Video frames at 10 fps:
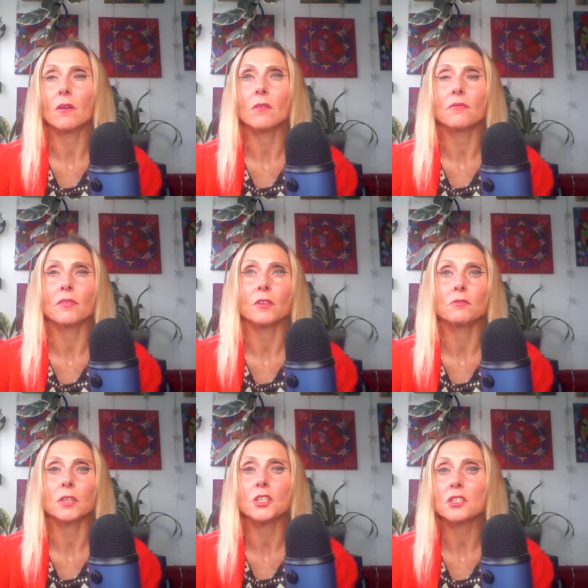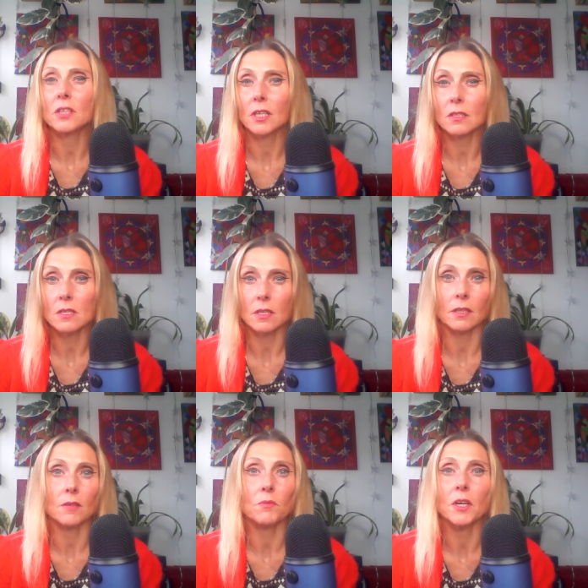of richness
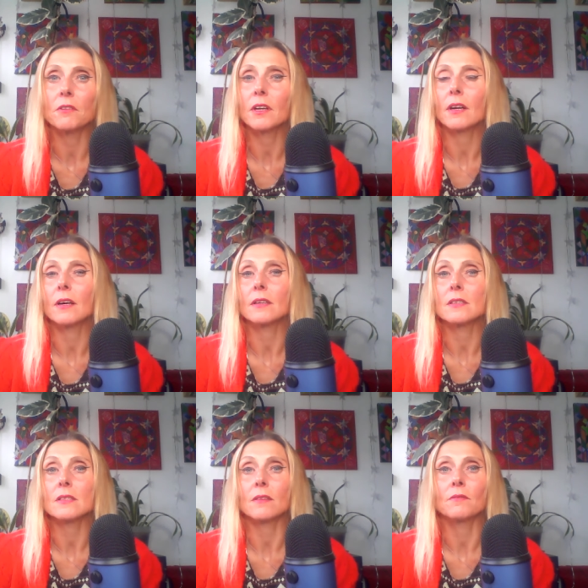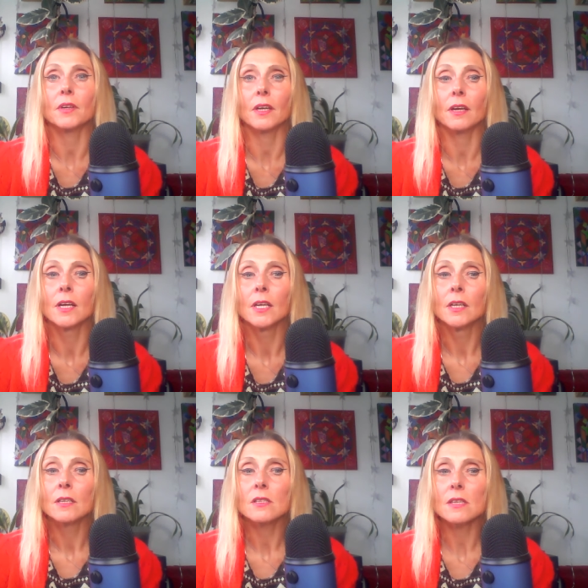in America, something,
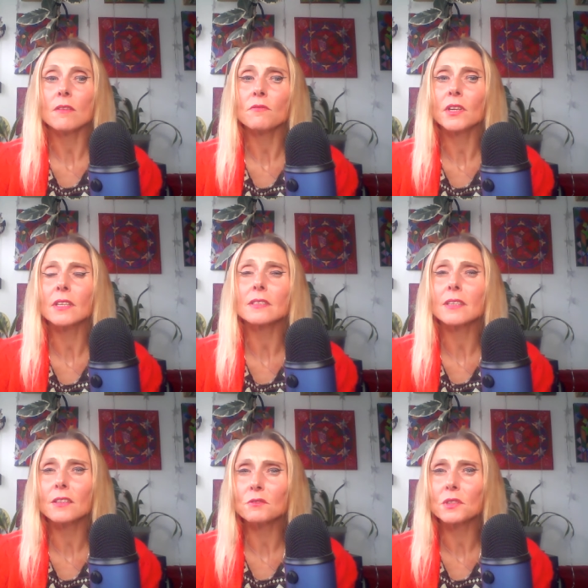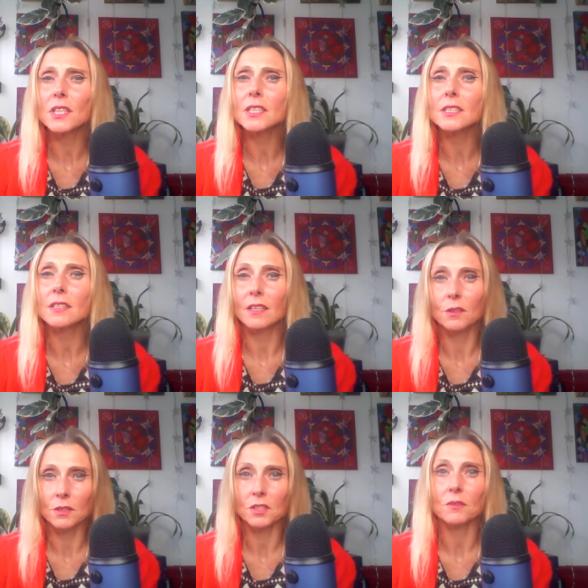something that can really
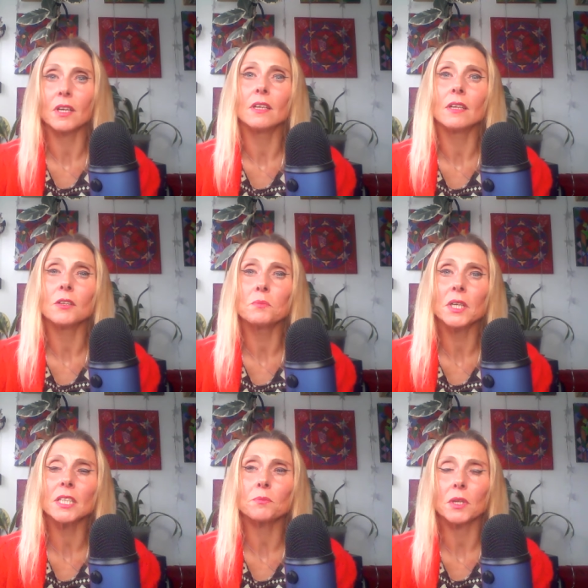delude you a little bit.